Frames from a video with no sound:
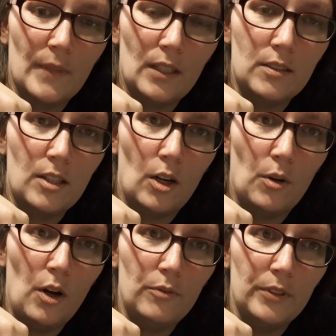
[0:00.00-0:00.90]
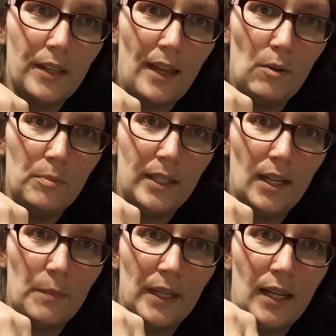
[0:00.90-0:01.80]
So hopefully that will be
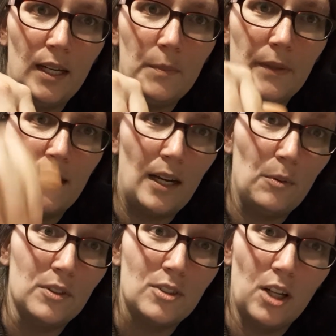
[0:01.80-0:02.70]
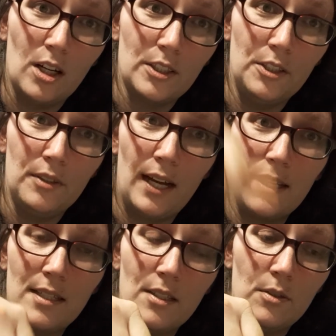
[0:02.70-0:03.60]
coming up, and I will talk to you
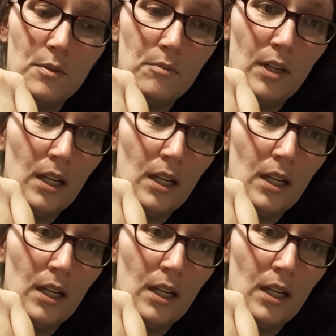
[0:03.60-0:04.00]
guys soon.